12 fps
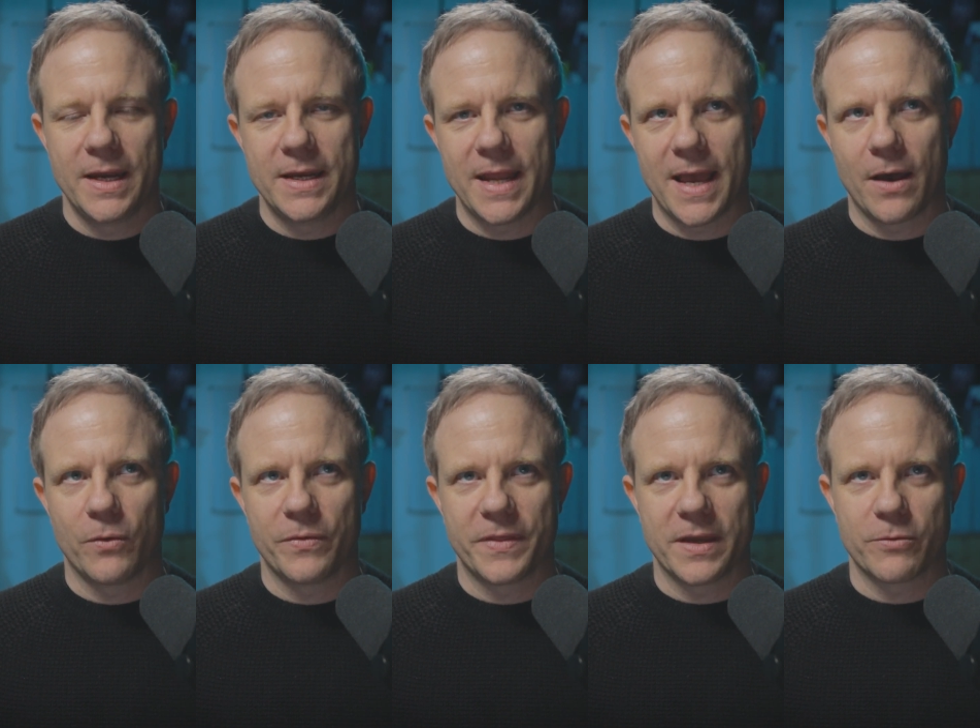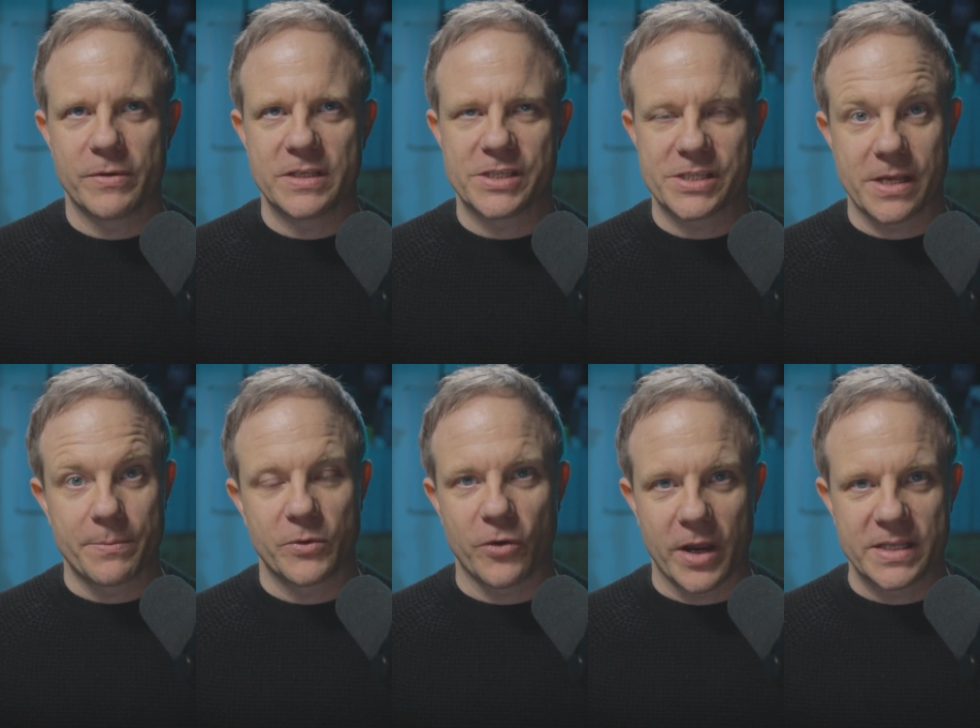Now, there is
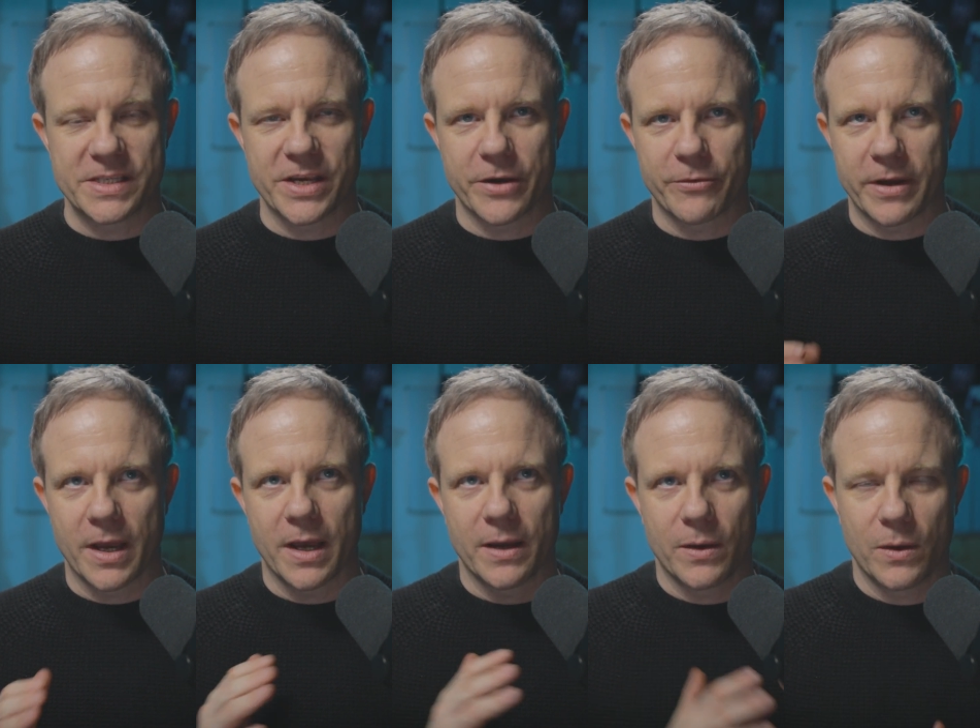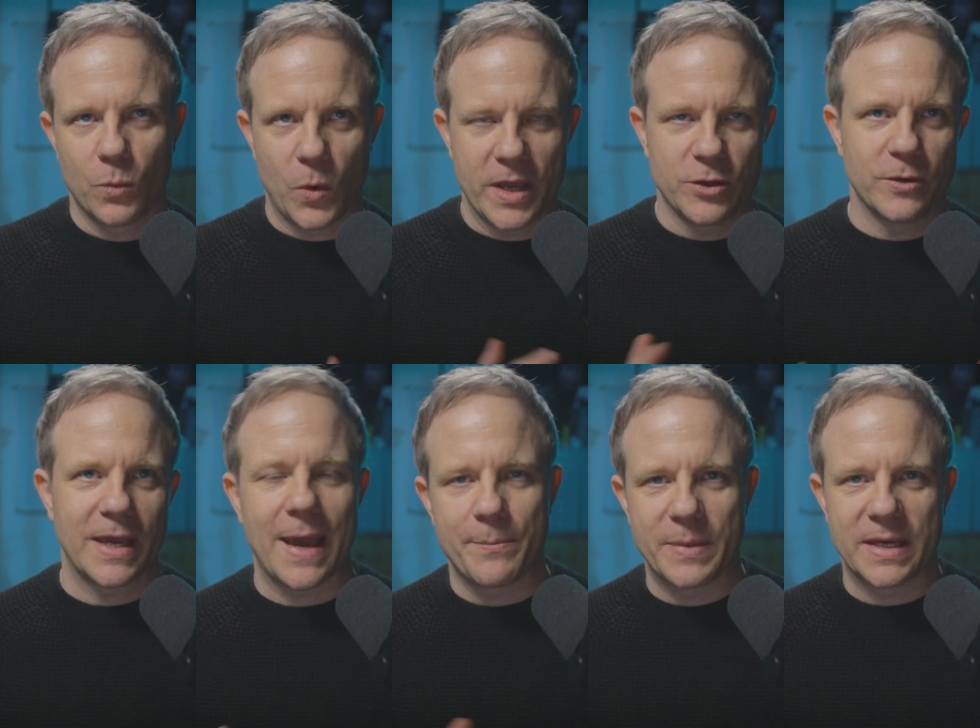some criteria where you
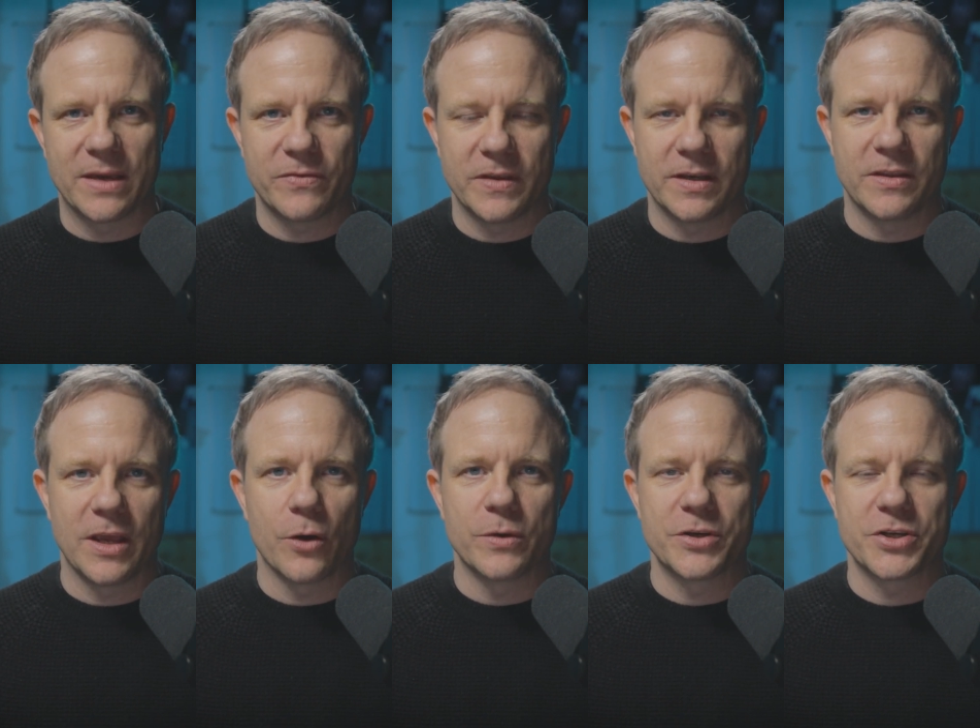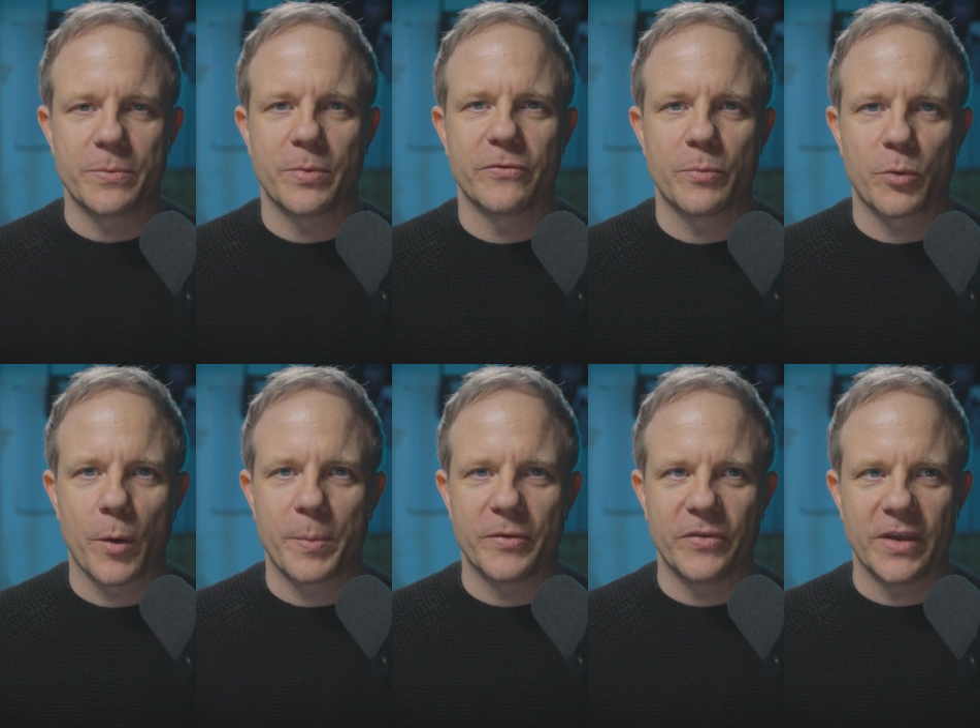can be gifted the ownership of a
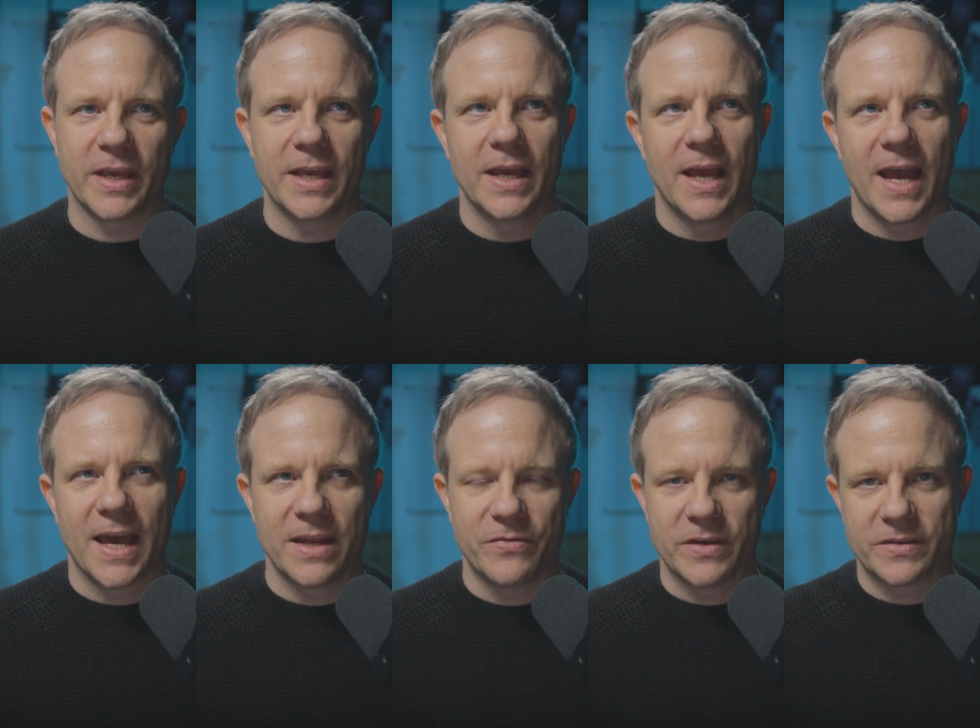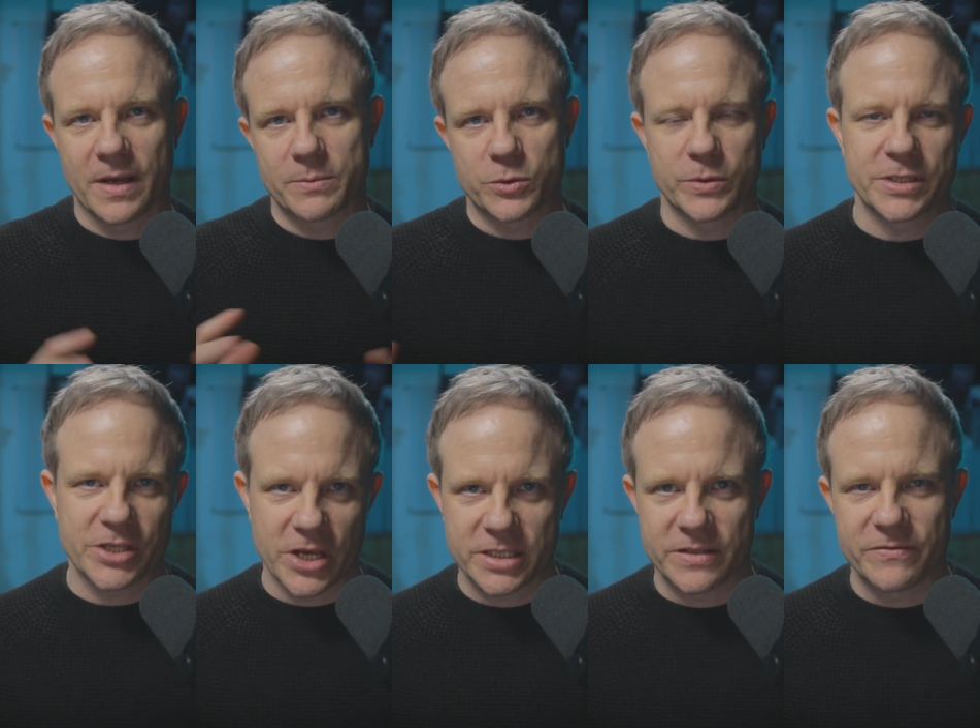property, and if it's up to a
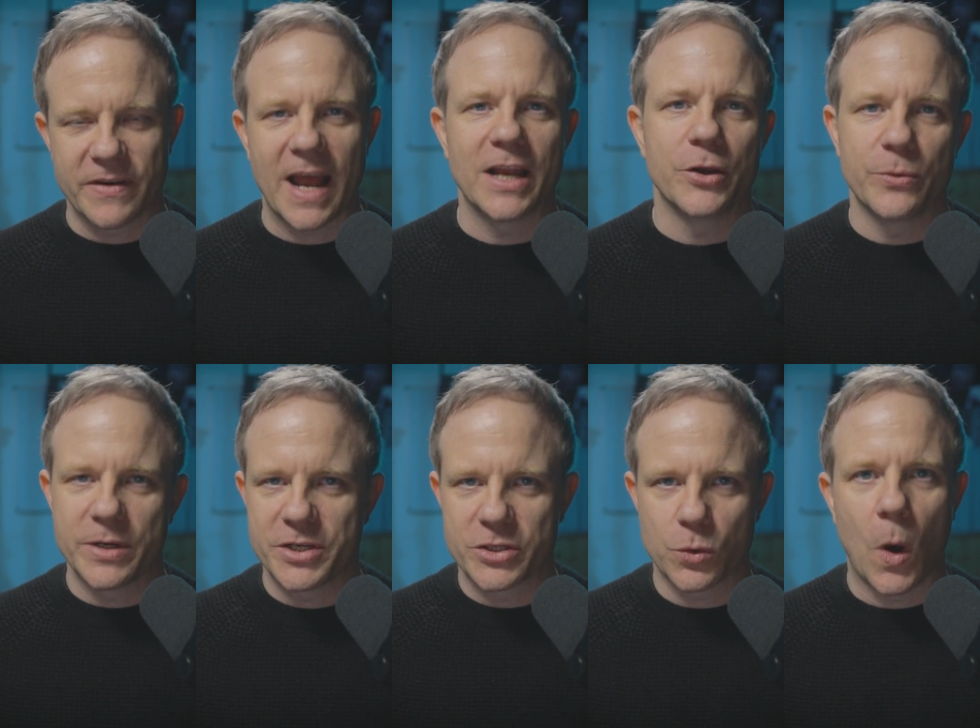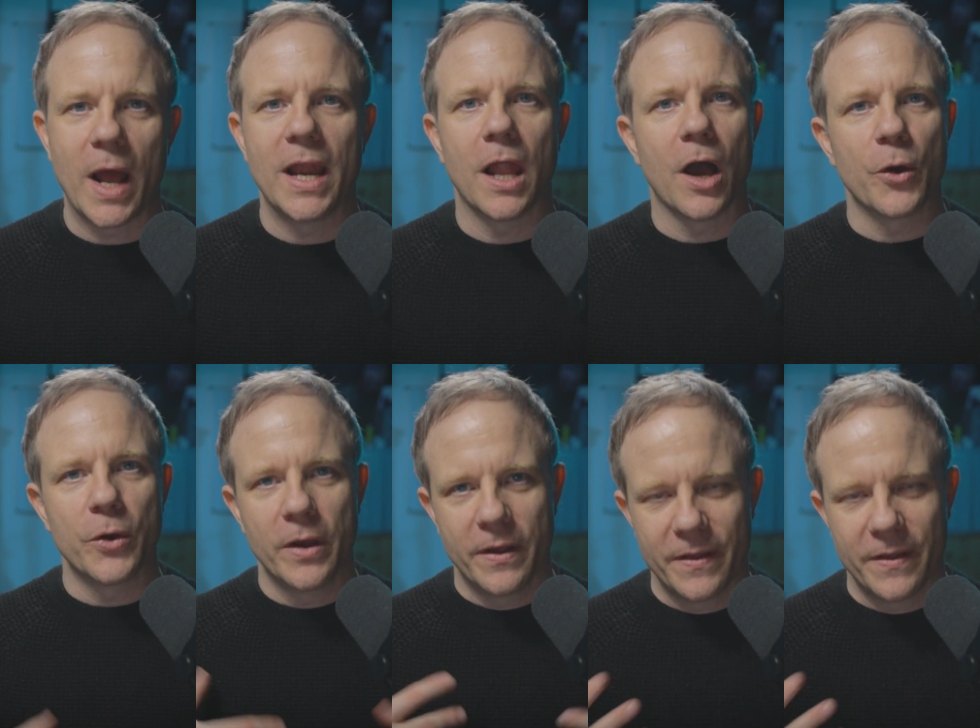certain value, which is quite low,